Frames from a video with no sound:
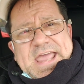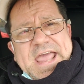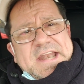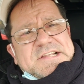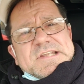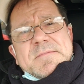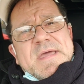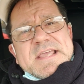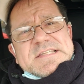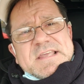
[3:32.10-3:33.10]
And it's an
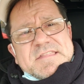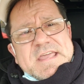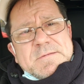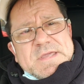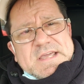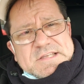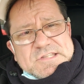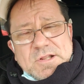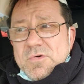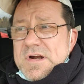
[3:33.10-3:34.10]
amazing thing because
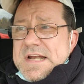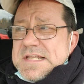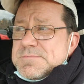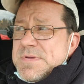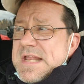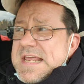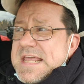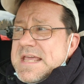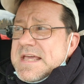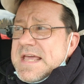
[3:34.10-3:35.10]
the Lord in his
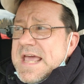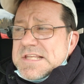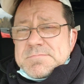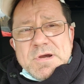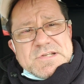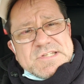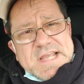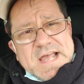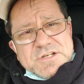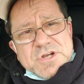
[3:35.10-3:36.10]
pity has mercy
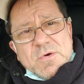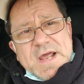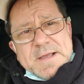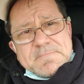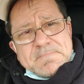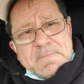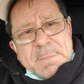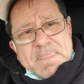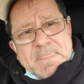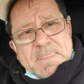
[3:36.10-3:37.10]
on Jonah.
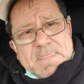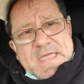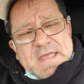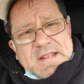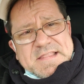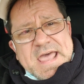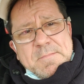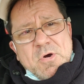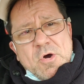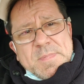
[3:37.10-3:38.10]
And at that
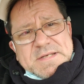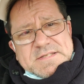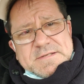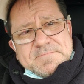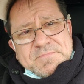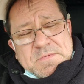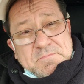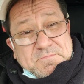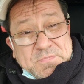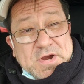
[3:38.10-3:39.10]
moment,
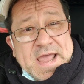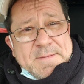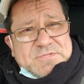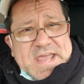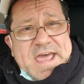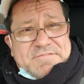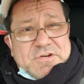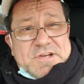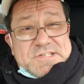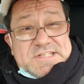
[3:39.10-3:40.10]
perhaps
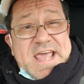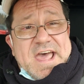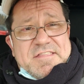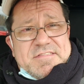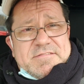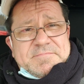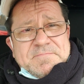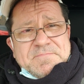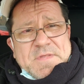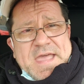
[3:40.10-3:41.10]
after his death,
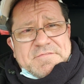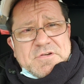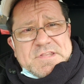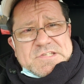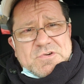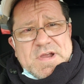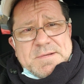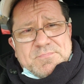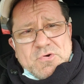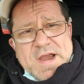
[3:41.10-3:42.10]
after this
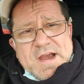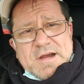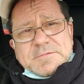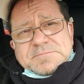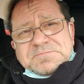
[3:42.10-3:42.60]
great prayer,